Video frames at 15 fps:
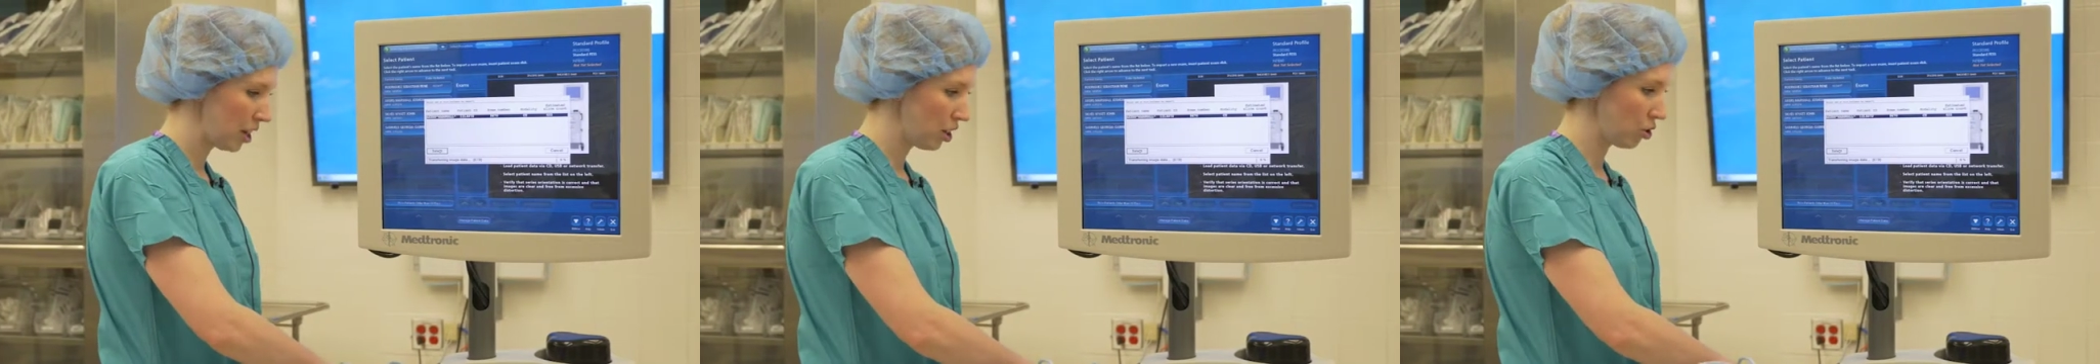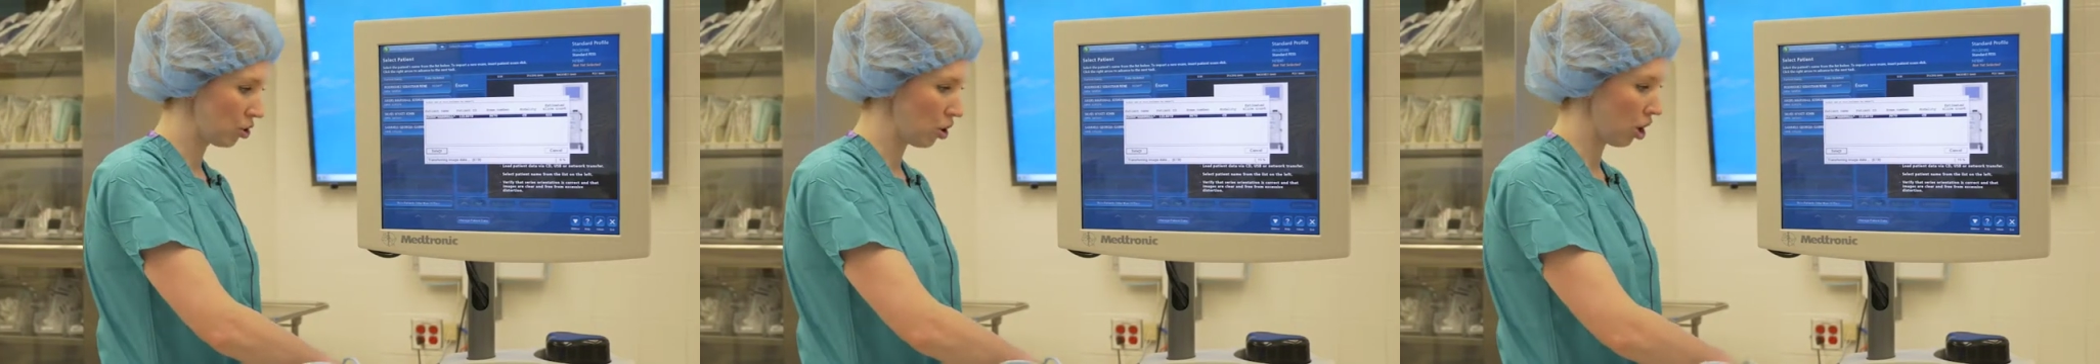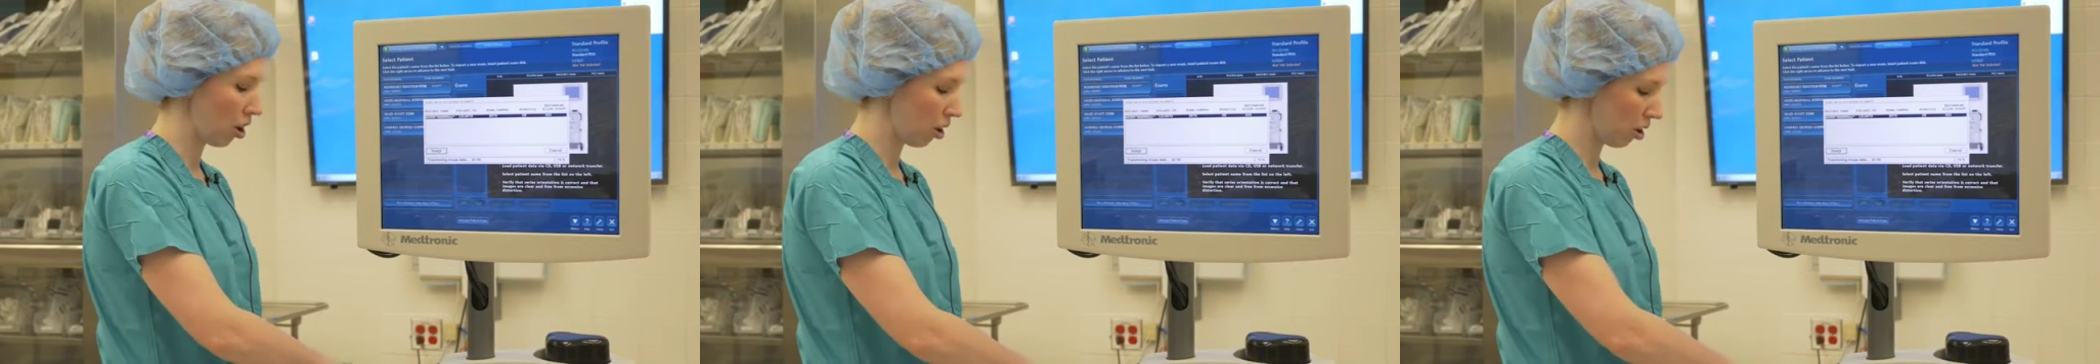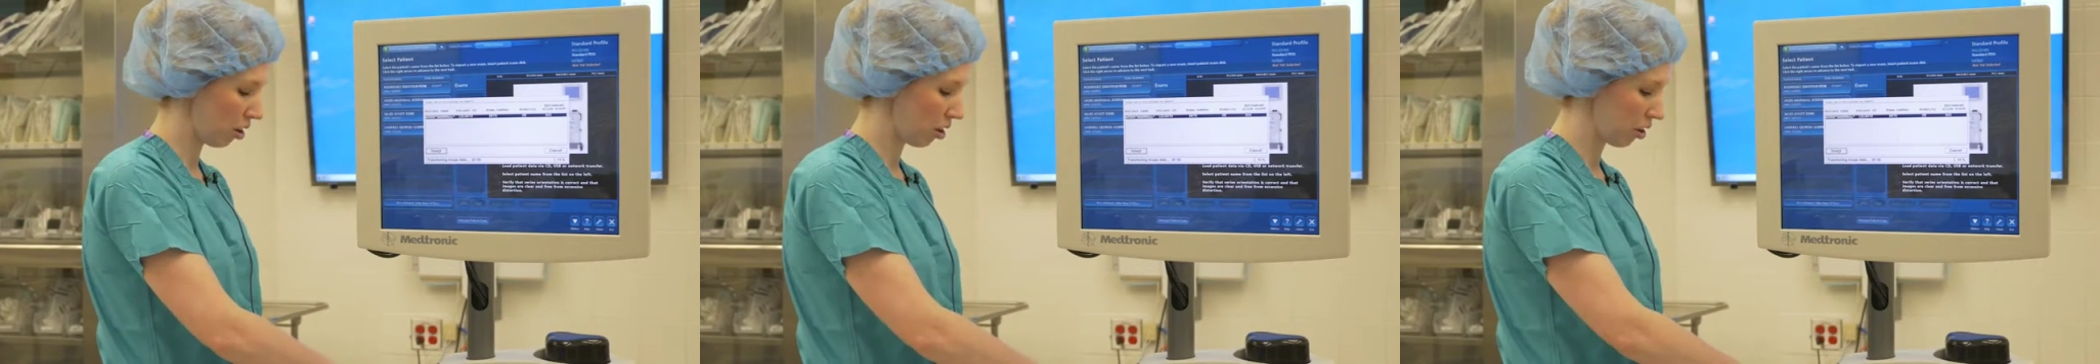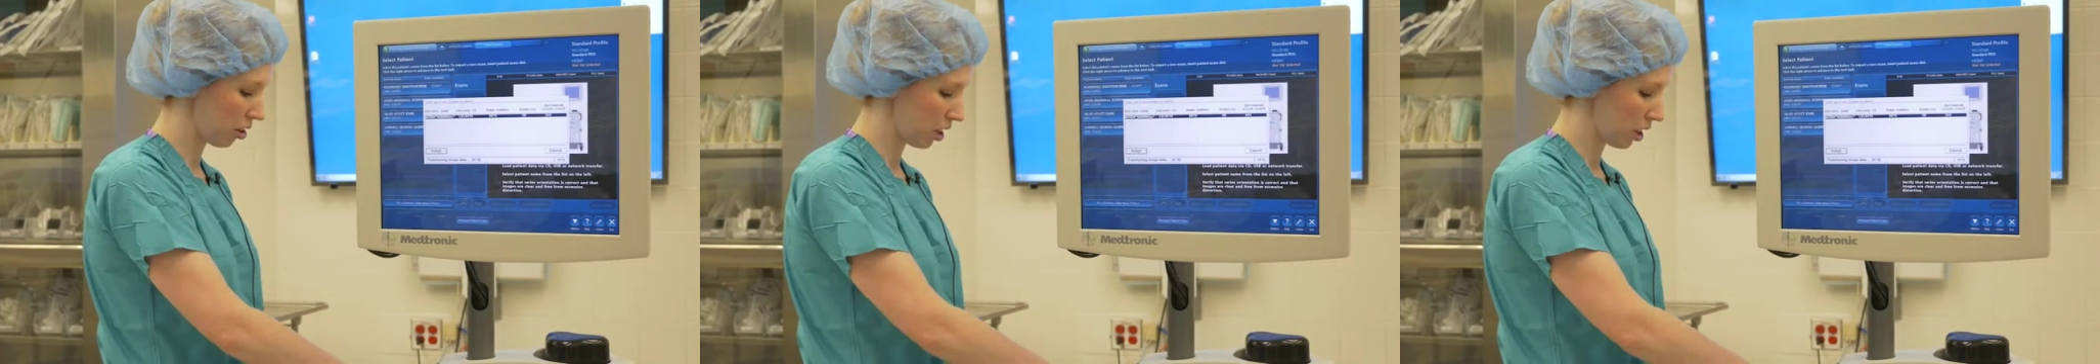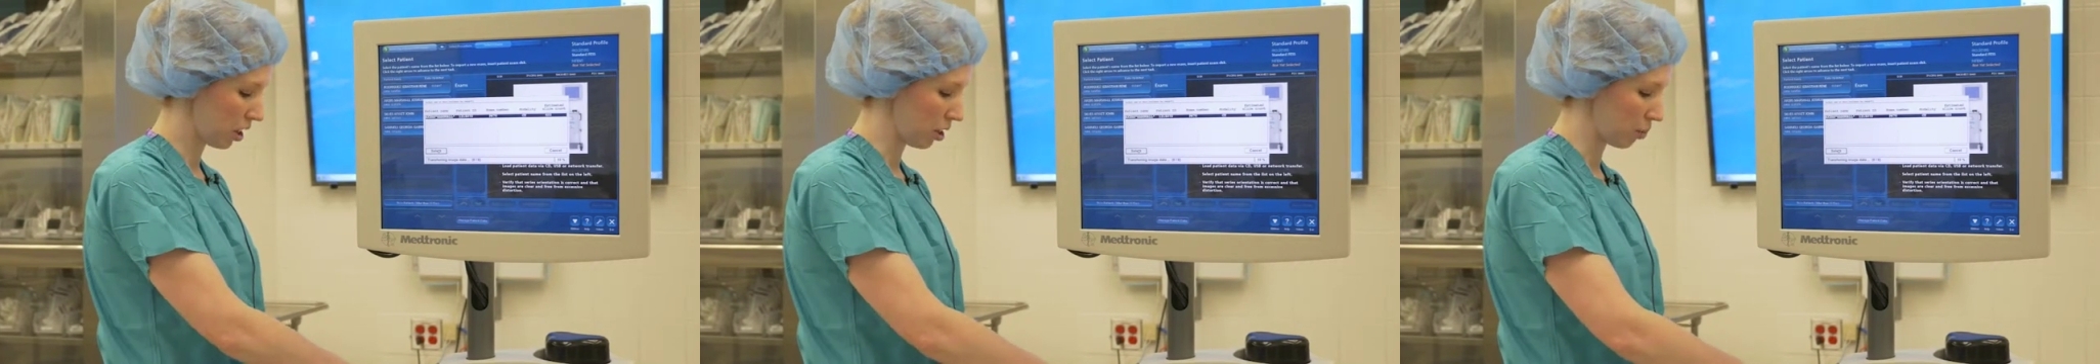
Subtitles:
you call the